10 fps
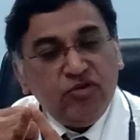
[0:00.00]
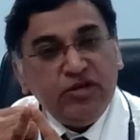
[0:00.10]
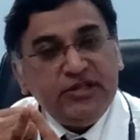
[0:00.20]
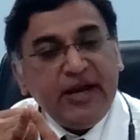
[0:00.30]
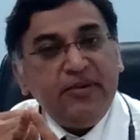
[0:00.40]
who
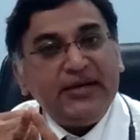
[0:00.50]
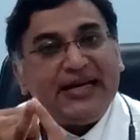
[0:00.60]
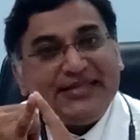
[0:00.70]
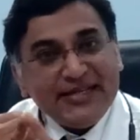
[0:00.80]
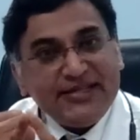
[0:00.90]
is able to
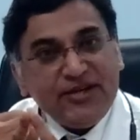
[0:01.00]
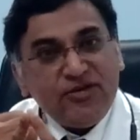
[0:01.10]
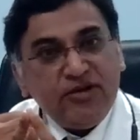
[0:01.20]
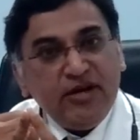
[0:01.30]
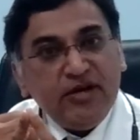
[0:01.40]
assess
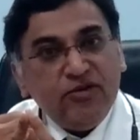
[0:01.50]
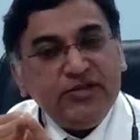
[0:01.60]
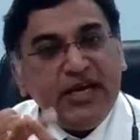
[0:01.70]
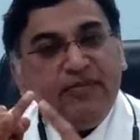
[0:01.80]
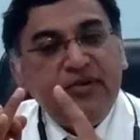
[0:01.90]
you,
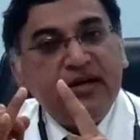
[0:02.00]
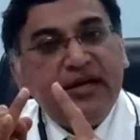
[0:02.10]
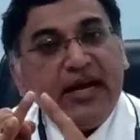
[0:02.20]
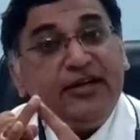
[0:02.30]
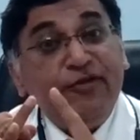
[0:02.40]
who is able to
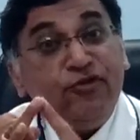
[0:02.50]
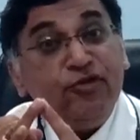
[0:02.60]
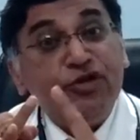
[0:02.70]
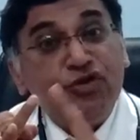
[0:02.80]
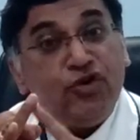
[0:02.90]
get your
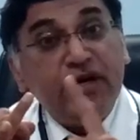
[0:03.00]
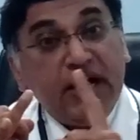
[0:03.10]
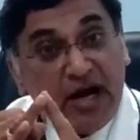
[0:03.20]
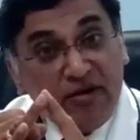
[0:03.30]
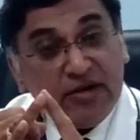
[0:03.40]
full
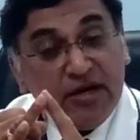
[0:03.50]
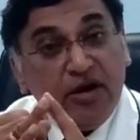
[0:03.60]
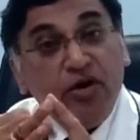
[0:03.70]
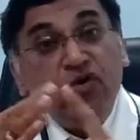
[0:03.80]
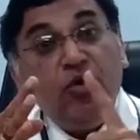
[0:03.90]
story
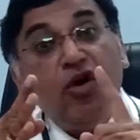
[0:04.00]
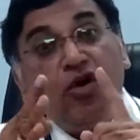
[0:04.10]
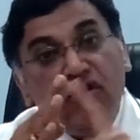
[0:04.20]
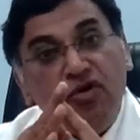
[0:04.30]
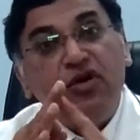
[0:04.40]
out, do
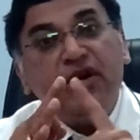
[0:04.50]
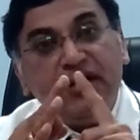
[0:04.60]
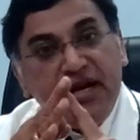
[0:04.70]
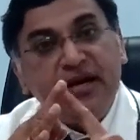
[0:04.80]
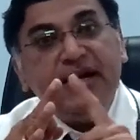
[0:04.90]
a good
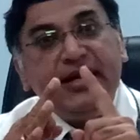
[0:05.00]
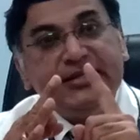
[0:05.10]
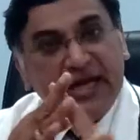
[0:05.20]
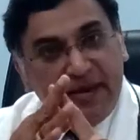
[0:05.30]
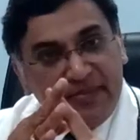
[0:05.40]
clinical
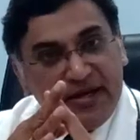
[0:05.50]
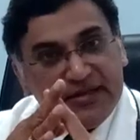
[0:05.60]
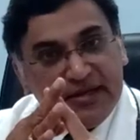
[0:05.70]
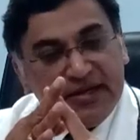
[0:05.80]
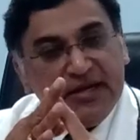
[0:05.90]

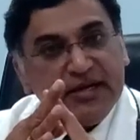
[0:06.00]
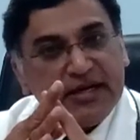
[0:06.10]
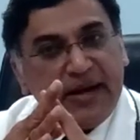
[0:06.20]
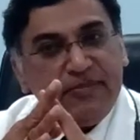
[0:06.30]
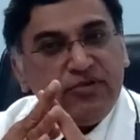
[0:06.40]
examination,
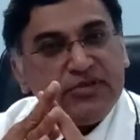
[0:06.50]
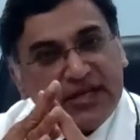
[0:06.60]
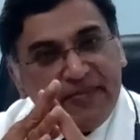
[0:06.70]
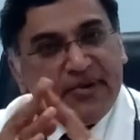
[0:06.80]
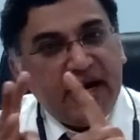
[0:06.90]
come to
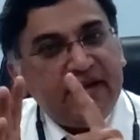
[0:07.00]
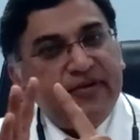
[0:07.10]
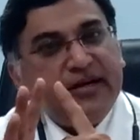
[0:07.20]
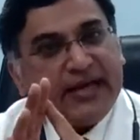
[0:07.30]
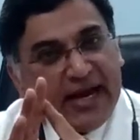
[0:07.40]
some kind
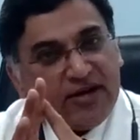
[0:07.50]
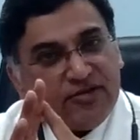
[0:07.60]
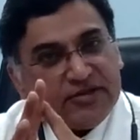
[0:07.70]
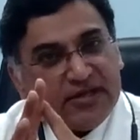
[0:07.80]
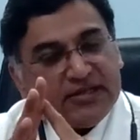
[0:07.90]
of a
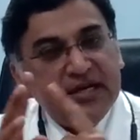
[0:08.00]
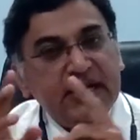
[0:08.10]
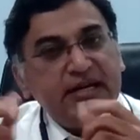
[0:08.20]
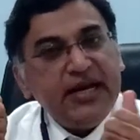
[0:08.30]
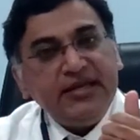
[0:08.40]

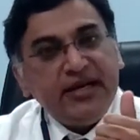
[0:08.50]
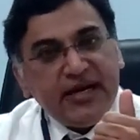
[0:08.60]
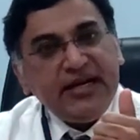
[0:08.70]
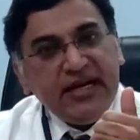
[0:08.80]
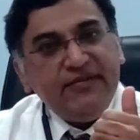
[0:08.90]
diagnosis, get the
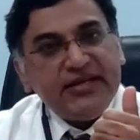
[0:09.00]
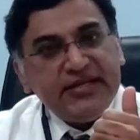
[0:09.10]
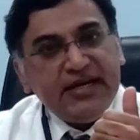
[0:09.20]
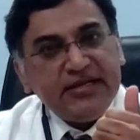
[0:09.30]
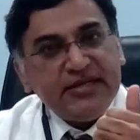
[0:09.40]
right
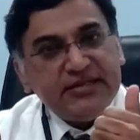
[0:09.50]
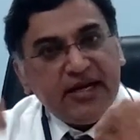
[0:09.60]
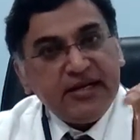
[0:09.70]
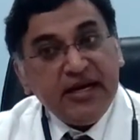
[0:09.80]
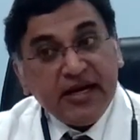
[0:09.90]
investigations
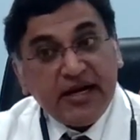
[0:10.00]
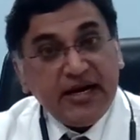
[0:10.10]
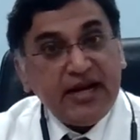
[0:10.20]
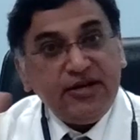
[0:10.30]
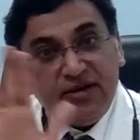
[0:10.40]
done,
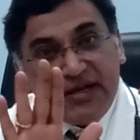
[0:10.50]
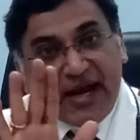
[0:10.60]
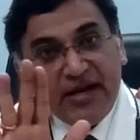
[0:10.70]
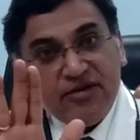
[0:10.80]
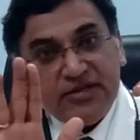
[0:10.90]
connect your
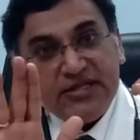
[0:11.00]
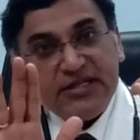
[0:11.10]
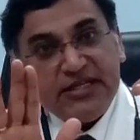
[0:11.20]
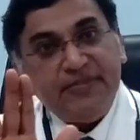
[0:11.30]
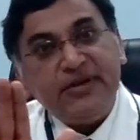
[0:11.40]
diagnosis
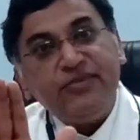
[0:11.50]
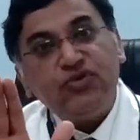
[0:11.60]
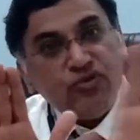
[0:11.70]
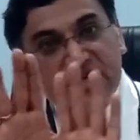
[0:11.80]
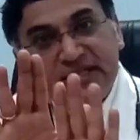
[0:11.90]
and
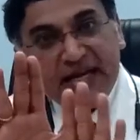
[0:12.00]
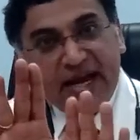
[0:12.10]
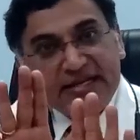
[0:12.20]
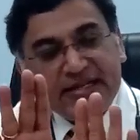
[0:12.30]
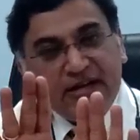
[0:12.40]
symptoms to the
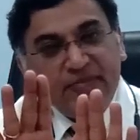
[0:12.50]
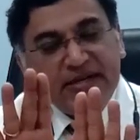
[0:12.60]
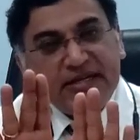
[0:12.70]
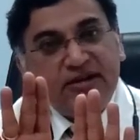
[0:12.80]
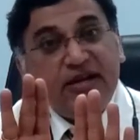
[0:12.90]
scans that have
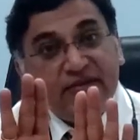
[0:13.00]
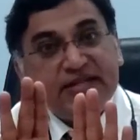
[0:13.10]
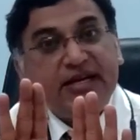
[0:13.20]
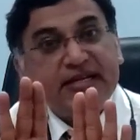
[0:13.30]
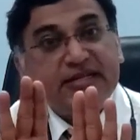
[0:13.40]
been said or
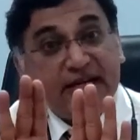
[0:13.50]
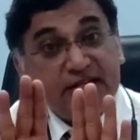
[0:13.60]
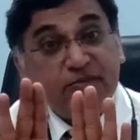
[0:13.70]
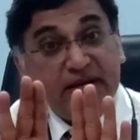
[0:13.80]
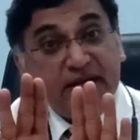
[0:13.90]
investigation that
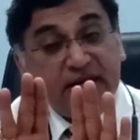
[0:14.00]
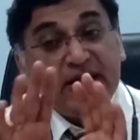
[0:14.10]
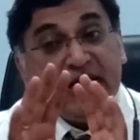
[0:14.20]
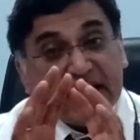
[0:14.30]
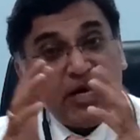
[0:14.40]
has been
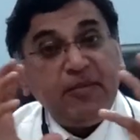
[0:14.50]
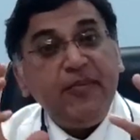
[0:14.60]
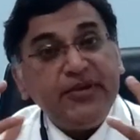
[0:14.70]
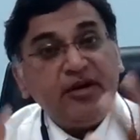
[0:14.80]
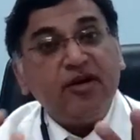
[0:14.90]
done, come
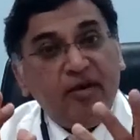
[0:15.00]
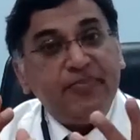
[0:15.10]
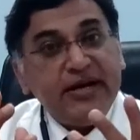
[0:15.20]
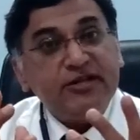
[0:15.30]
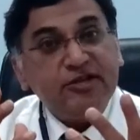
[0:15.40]
up with a
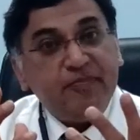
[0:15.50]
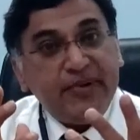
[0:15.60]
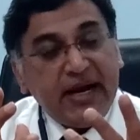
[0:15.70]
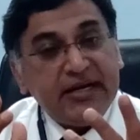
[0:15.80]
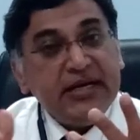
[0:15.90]
comprehensive
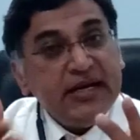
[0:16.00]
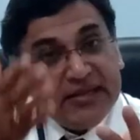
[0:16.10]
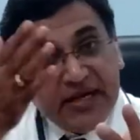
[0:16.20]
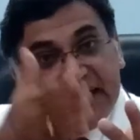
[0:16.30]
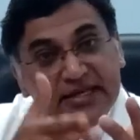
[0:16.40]
plan,
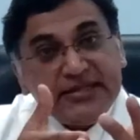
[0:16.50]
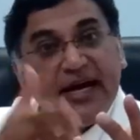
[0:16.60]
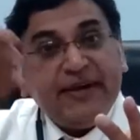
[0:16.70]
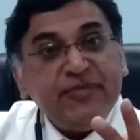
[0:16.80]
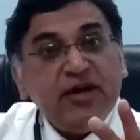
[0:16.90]
then
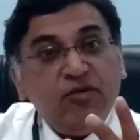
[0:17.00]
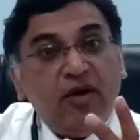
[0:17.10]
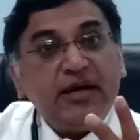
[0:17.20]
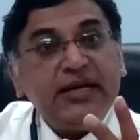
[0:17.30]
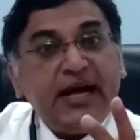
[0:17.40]
decide
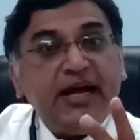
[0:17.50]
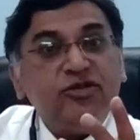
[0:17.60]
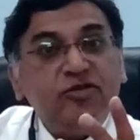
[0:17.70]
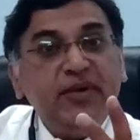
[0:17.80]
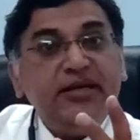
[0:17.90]
what
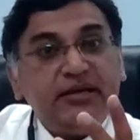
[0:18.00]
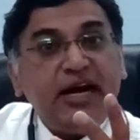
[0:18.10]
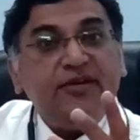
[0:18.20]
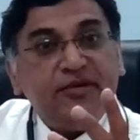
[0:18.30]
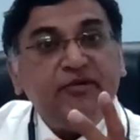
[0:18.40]
has to be the
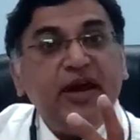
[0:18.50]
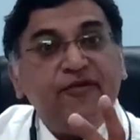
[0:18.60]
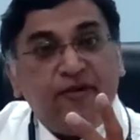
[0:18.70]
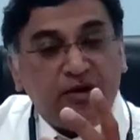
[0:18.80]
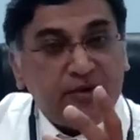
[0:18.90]
right
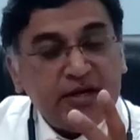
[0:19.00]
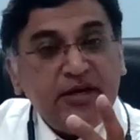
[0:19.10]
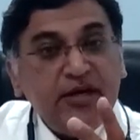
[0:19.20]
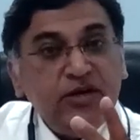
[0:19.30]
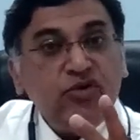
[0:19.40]
way
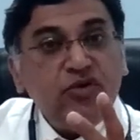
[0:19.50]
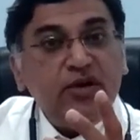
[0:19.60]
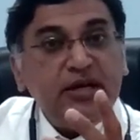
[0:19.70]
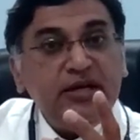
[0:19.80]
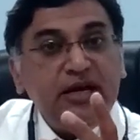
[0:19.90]
forward. You
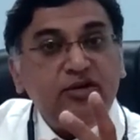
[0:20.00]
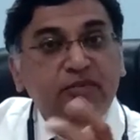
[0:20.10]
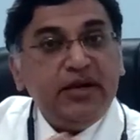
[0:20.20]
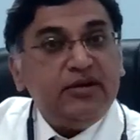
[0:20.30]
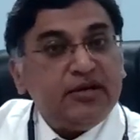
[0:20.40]
don't need
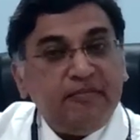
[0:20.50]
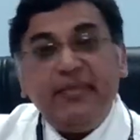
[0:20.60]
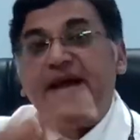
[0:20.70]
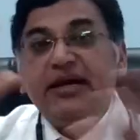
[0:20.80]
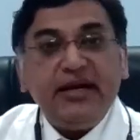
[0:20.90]
to be
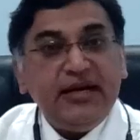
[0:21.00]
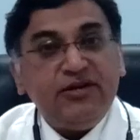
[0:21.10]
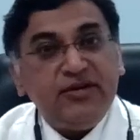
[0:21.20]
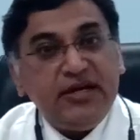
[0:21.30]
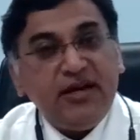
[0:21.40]

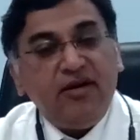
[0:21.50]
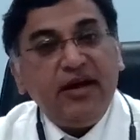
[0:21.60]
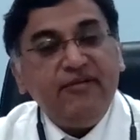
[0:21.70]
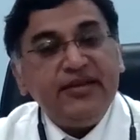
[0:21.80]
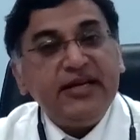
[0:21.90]
dramatically treating
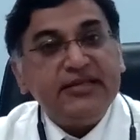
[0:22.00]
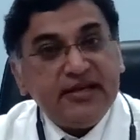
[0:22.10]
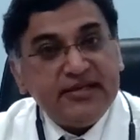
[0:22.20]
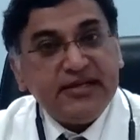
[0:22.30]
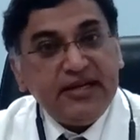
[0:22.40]
or everything
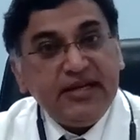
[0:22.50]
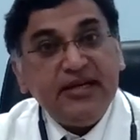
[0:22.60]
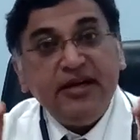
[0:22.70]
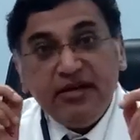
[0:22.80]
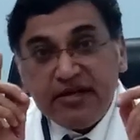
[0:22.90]

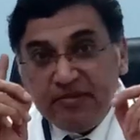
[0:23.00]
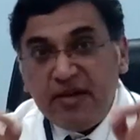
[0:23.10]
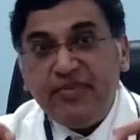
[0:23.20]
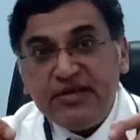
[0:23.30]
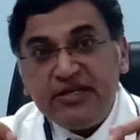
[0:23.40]
surgically.
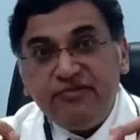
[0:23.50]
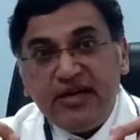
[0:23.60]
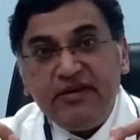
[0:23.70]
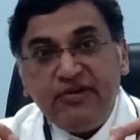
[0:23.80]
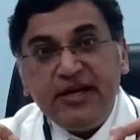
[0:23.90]
Remember this,
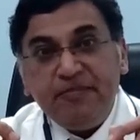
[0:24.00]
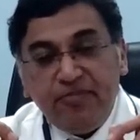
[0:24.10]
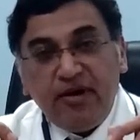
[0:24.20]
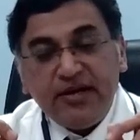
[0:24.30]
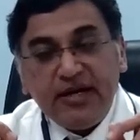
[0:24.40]
very, very
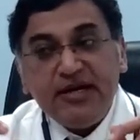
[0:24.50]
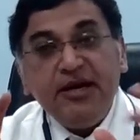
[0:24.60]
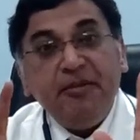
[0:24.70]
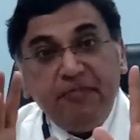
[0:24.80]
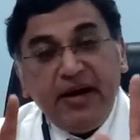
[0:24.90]
important.
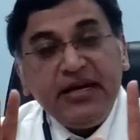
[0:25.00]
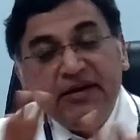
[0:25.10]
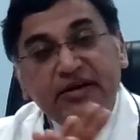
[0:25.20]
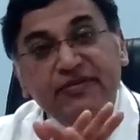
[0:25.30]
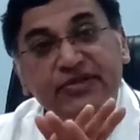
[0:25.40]

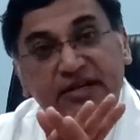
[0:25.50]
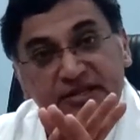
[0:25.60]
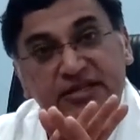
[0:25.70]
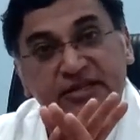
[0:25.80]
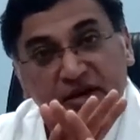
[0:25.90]
But even if
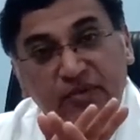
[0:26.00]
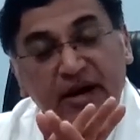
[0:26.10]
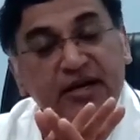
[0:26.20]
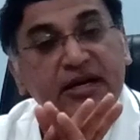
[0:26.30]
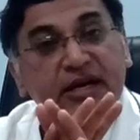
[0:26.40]
surgery is
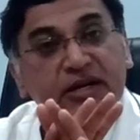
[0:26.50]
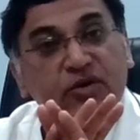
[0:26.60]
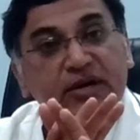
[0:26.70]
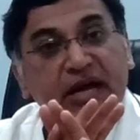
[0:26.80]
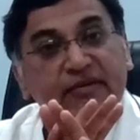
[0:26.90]
required,
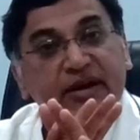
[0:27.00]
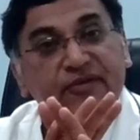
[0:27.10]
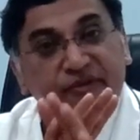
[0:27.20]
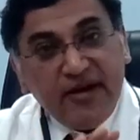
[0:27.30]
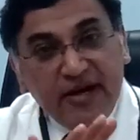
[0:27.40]
don't have
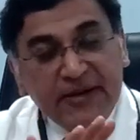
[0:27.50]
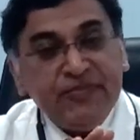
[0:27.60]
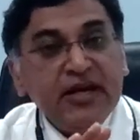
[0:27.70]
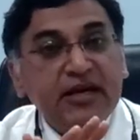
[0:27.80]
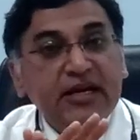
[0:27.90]
any fear.
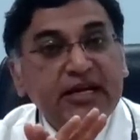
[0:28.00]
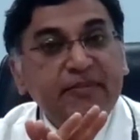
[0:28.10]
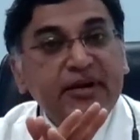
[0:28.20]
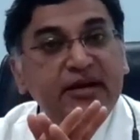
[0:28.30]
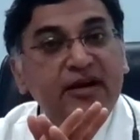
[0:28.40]
It
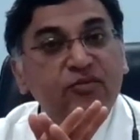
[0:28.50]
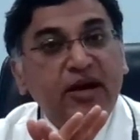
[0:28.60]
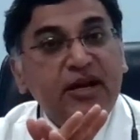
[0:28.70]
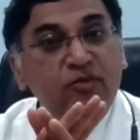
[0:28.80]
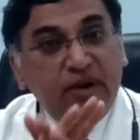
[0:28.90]
can be done
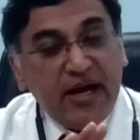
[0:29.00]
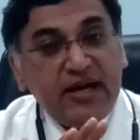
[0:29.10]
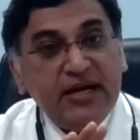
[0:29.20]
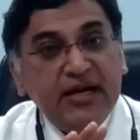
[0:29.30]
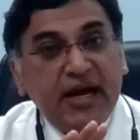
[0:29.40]
very
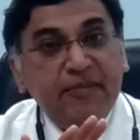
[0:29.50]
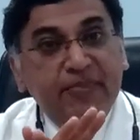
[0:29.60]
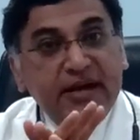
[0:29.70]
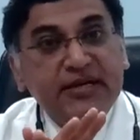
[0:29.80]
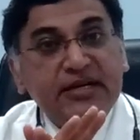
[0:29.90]
well
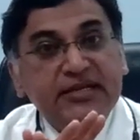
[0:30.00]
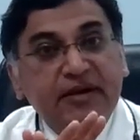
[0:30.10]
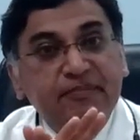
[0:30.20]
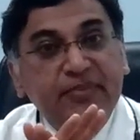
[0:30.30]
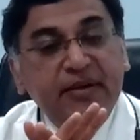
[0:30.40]
and
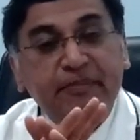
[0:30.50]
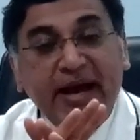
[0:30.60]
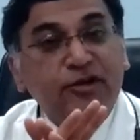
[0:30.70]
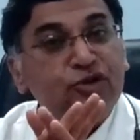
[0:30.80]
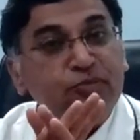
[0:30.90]
patients are being
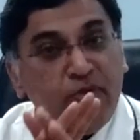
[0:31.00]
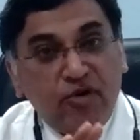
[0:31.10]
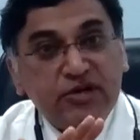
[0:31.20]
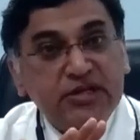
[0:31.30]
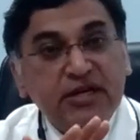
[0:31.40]
back to
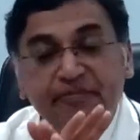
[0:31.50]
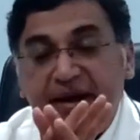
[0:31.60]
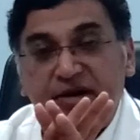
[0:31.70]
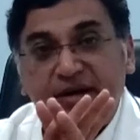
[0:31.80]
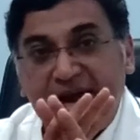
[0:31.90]
sports,
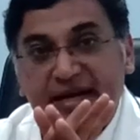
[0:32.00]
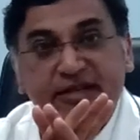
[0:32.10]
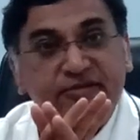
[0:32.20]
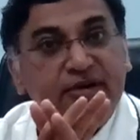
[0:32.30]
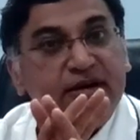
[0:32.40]
back to
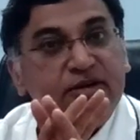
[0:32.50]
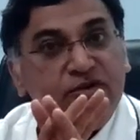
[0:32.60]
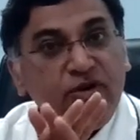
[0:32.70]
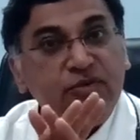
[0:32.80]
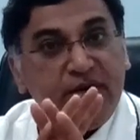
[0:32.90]
active
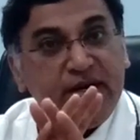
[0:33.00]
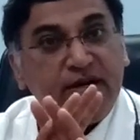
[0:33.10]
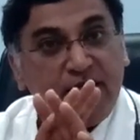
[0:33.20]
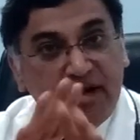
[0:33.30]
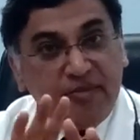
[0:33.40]
work. Don't worry
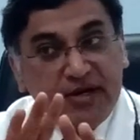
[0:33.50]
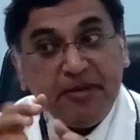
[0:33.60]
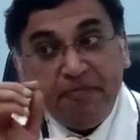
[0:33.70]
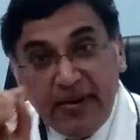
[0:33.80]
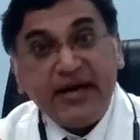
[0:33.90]
at all about
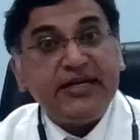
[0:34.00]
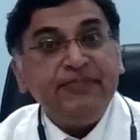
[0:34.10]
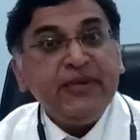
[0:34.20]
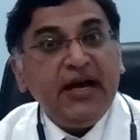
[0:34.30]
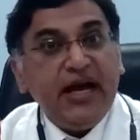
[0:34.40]
it. But
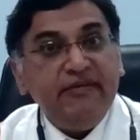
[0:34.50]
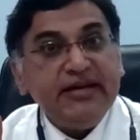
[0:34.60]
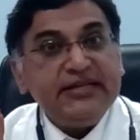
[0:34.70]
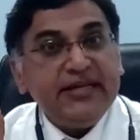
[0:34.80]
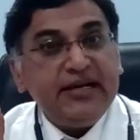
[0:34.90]

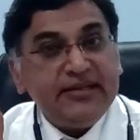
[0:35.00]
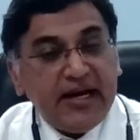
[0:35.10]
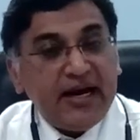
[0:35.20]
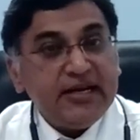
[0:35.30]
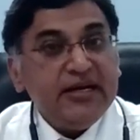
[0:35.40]
having said
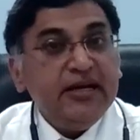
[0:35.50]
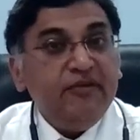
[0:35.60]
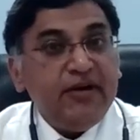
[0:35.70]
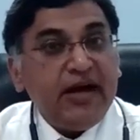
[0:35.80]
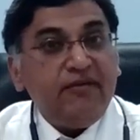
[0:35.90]
that,
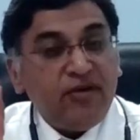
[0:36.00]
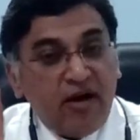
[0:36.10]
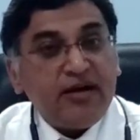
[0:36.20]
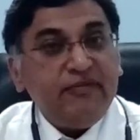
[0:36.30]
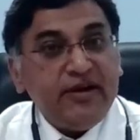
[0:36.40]
we have a
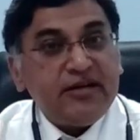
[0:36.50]
lot of